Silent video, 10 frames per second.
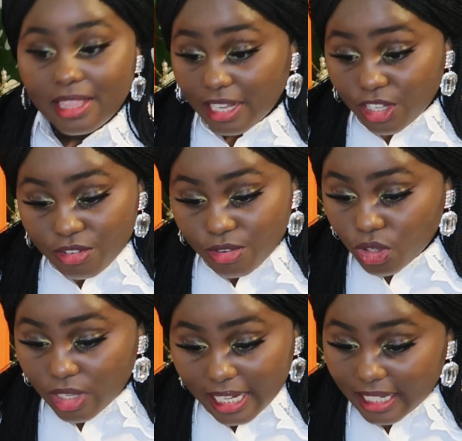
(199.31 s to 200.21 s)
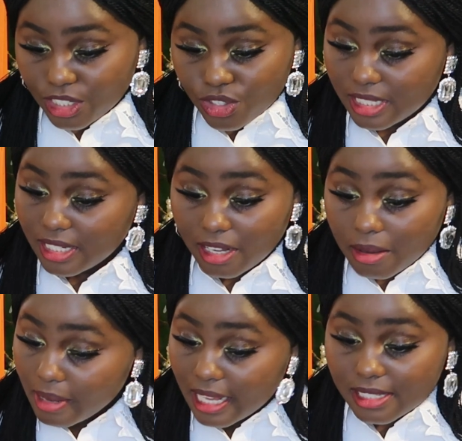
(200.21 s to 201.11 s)
"Thank you for your keen interest in
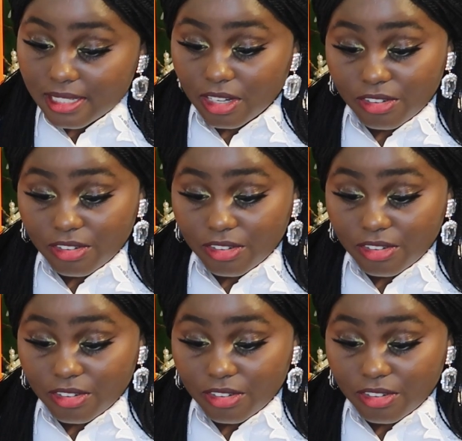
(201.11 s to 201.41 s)
Hermes.